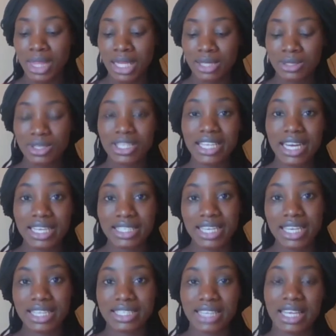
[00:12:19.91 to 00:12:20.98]
So the idea
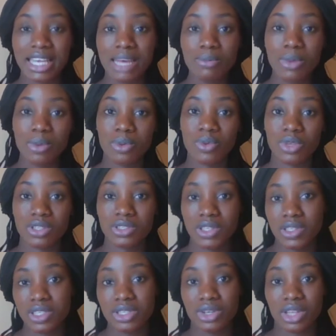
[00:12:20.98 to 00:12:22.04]
is I came up with
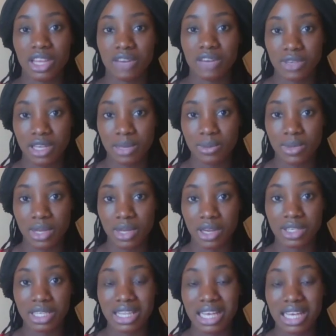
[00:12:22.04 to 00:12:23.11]
certain other
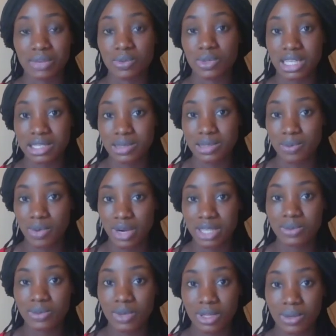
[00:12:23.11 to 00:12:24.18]
vocabulary that would express
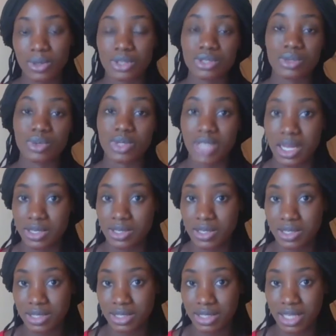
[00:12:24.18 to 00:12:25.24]
what the question is
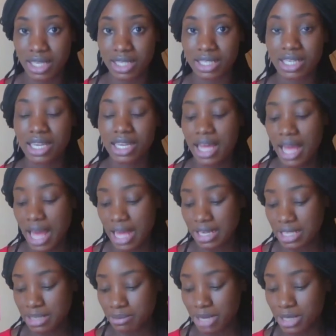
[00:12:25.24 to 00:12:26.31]
actually saying.
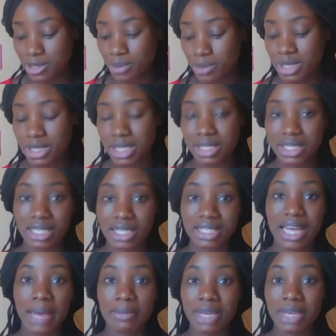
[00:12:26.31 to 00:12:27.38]
And in my topic sentence,
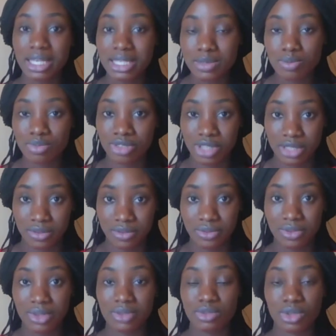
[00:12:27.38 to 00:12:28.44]
I made it brief,
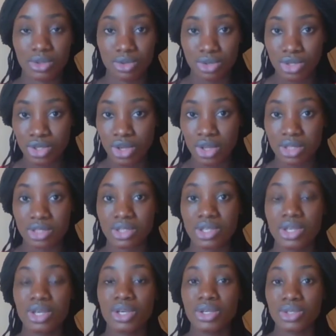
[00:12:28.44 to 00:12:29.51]
you know, short,
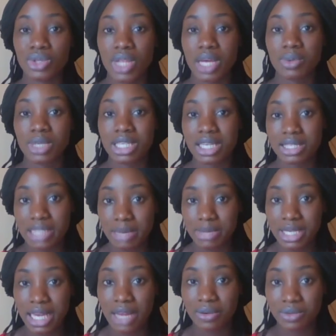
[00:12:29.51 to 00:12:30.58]
so that when the
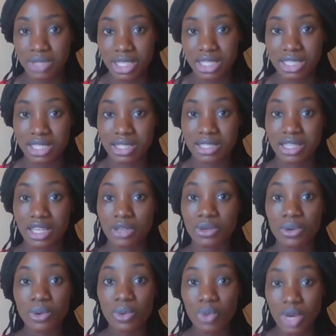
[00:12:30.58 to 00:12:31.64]
examiner reads, they
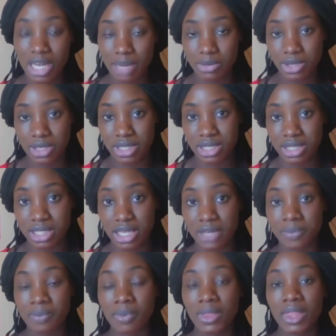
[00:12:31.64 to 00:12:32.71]
know what I'm going to say
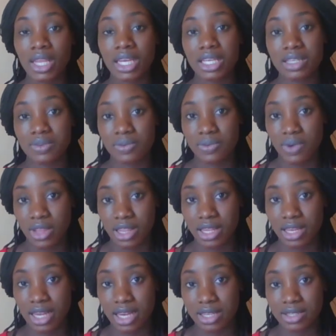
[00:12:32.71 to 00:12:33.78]
in further
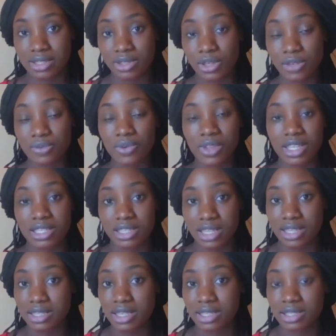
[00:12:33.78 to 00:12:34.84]
lines or in further
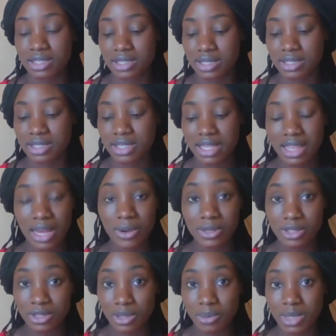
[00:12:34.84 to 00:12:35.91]
sentences. That was
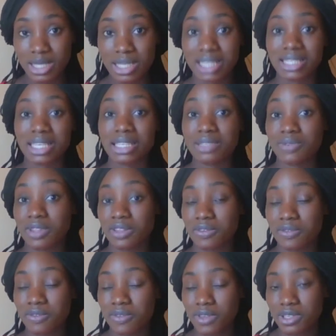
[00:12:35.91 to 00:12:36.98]
the topic sentence for the
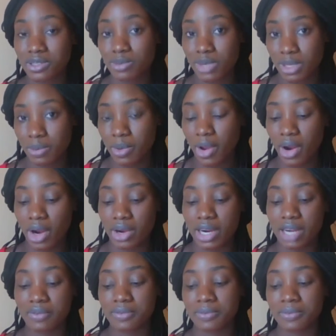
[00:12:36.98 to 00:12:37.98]
first body paragraph.